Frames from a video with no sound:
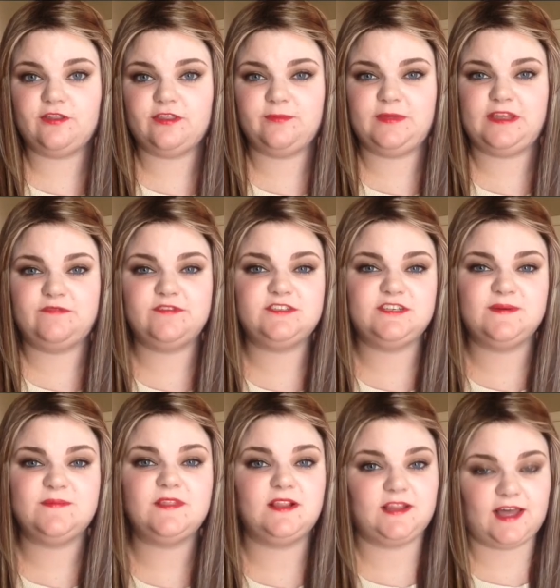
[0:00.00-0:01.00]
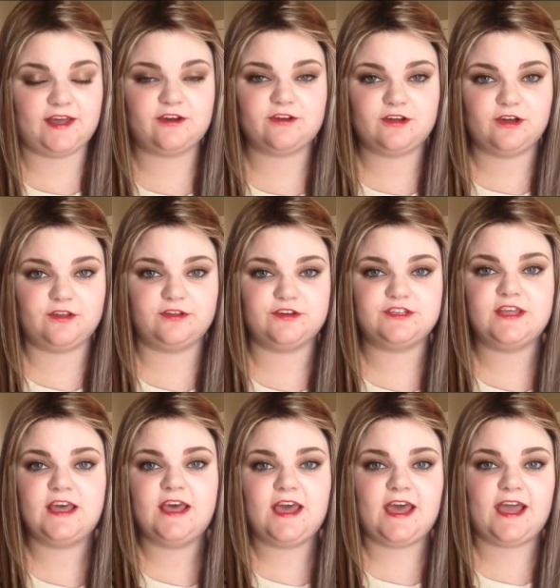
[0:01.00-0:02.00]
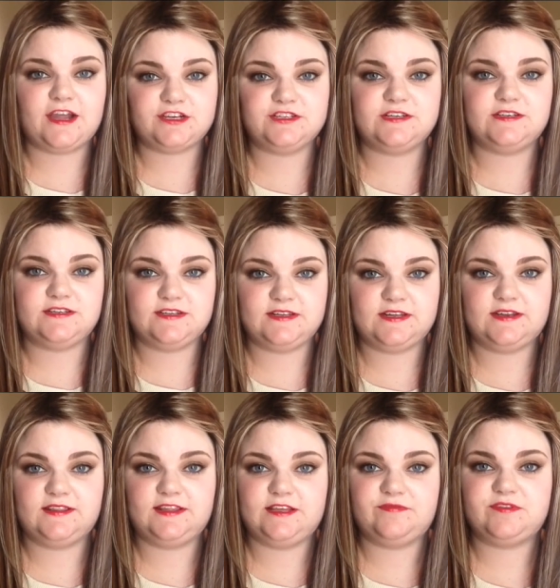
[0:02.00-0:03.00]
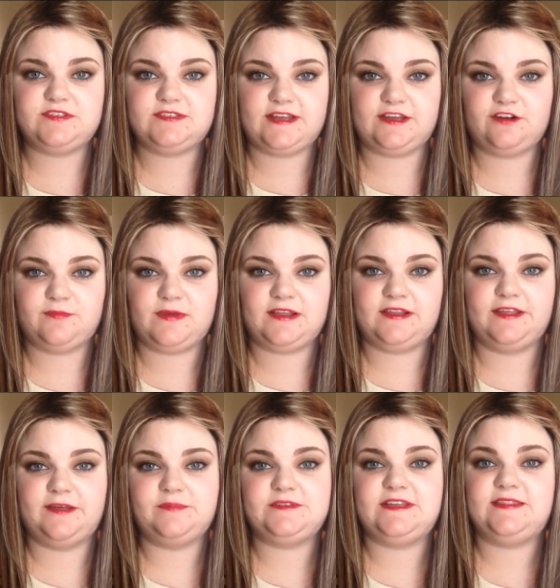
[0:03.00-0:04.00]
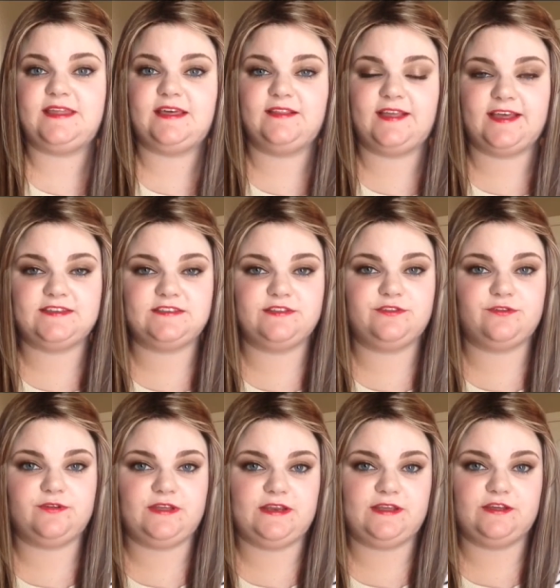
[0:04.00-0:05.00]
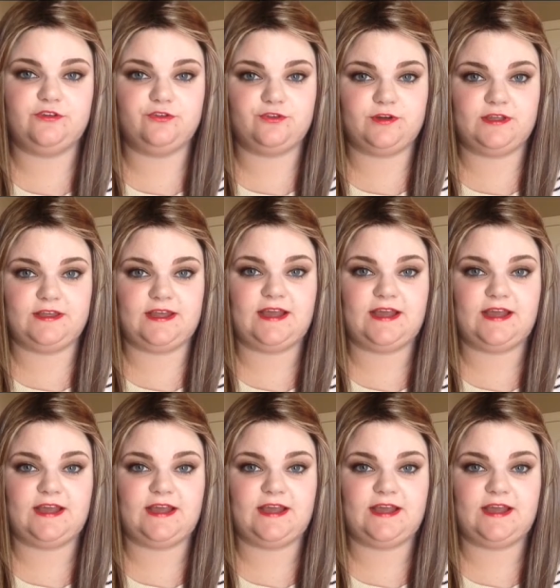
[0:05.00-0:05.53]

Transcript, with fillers: of them, even some of the lighter colors, actually did leave a stain on my lips, and they lasted through eating and drinking.